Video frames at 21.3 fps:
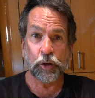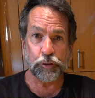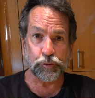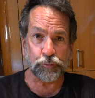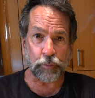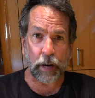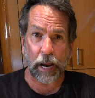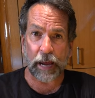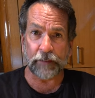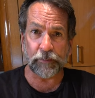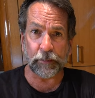
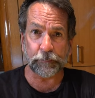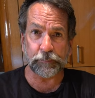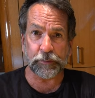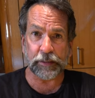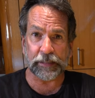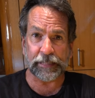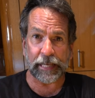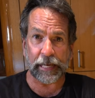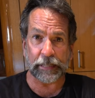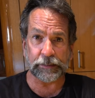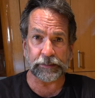Drive up
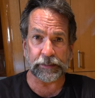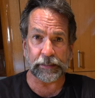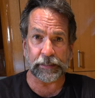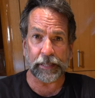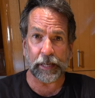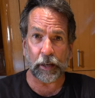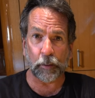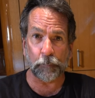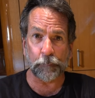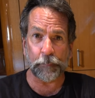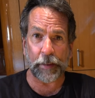to the edge of the
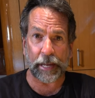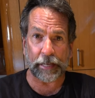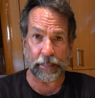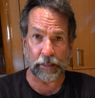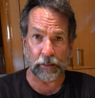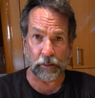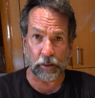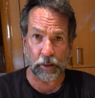kelp patty.